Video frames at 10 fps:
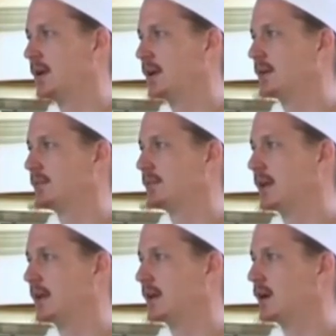And
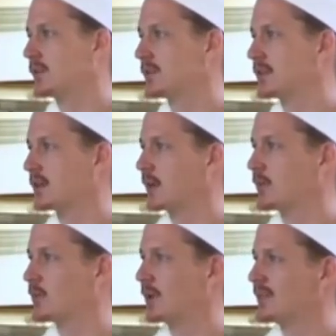that it
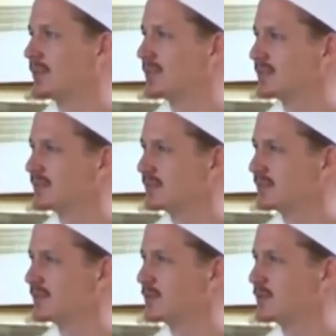oftentimes we'll
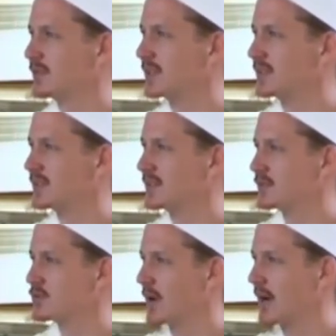find a
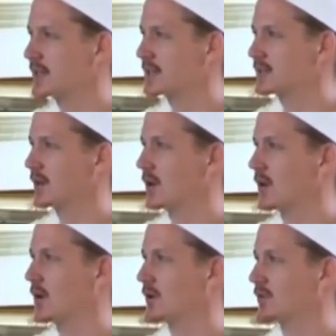sense of dryness in
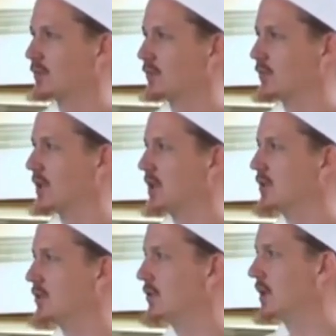our hearts
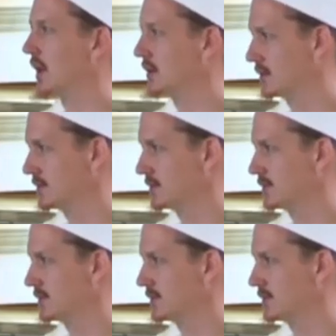related to that.